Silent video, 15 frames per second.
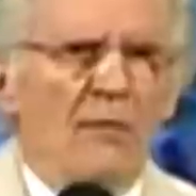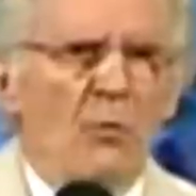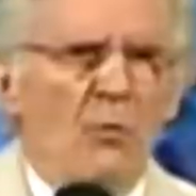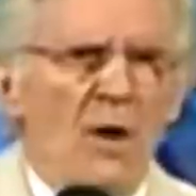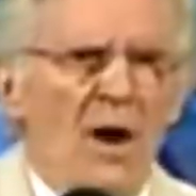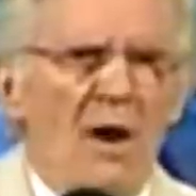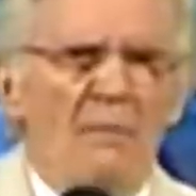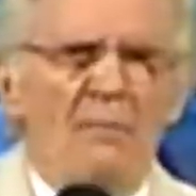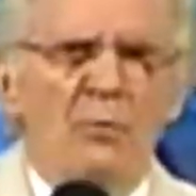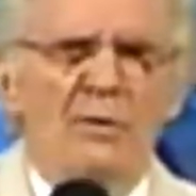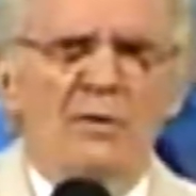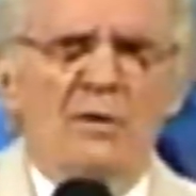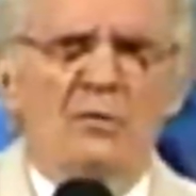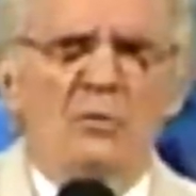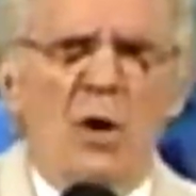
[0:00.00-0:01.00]
overwhelmed
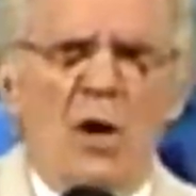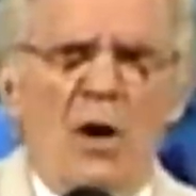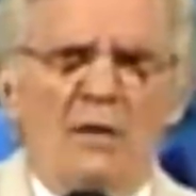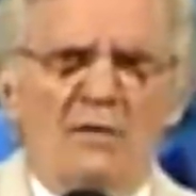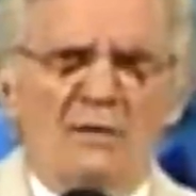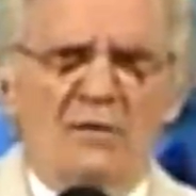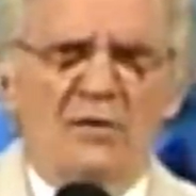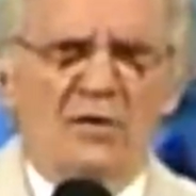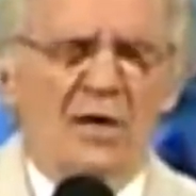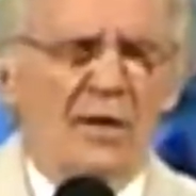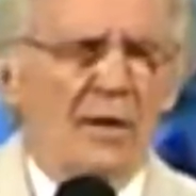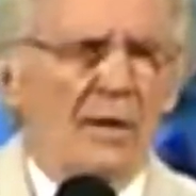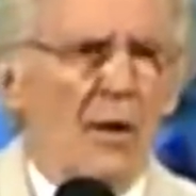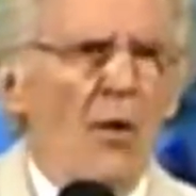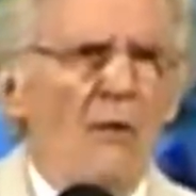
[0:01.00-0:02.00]
with the darkness,
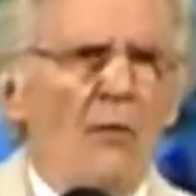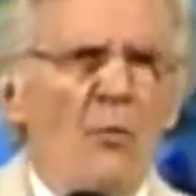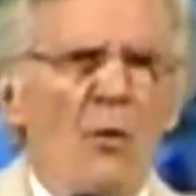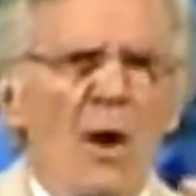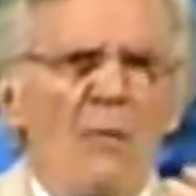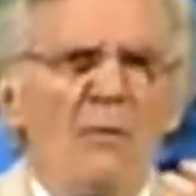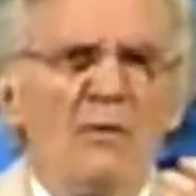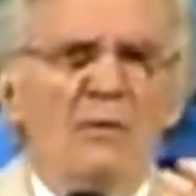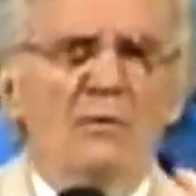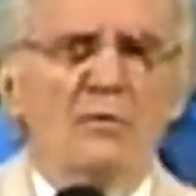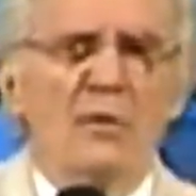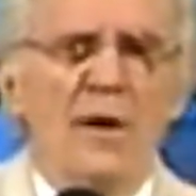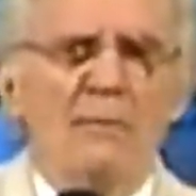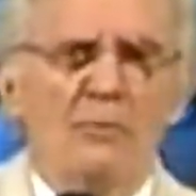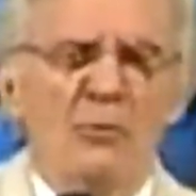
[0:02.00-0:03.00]
overwhelmed with the
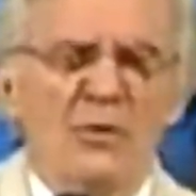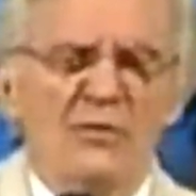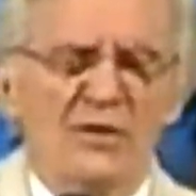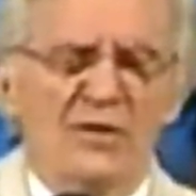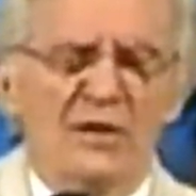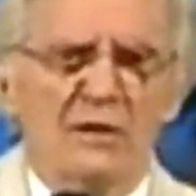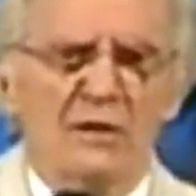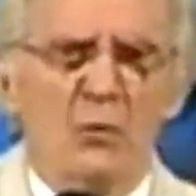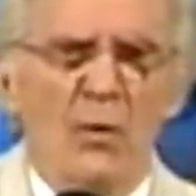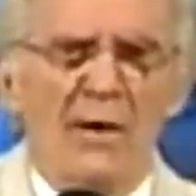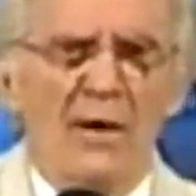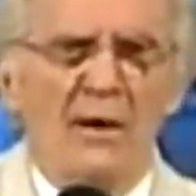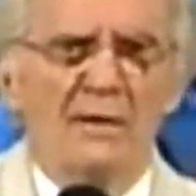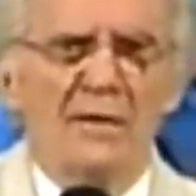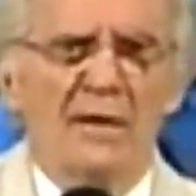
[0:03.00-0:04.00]
thought we've sinned
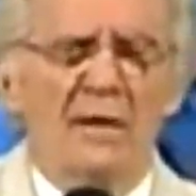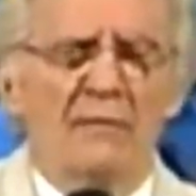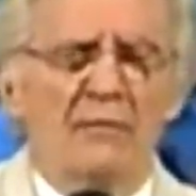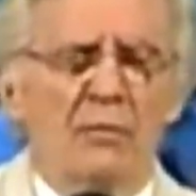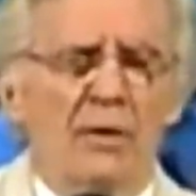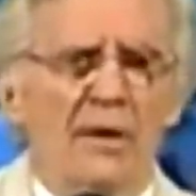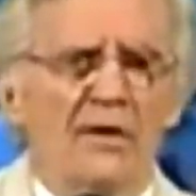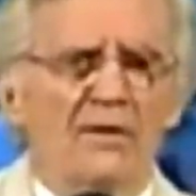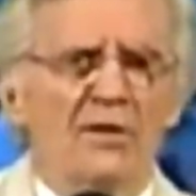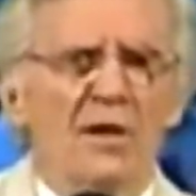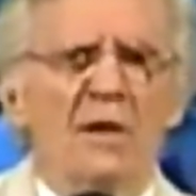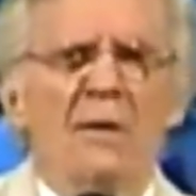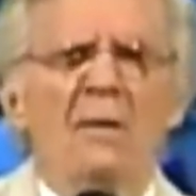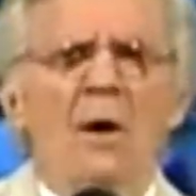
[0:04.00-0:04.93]
away our day of grace,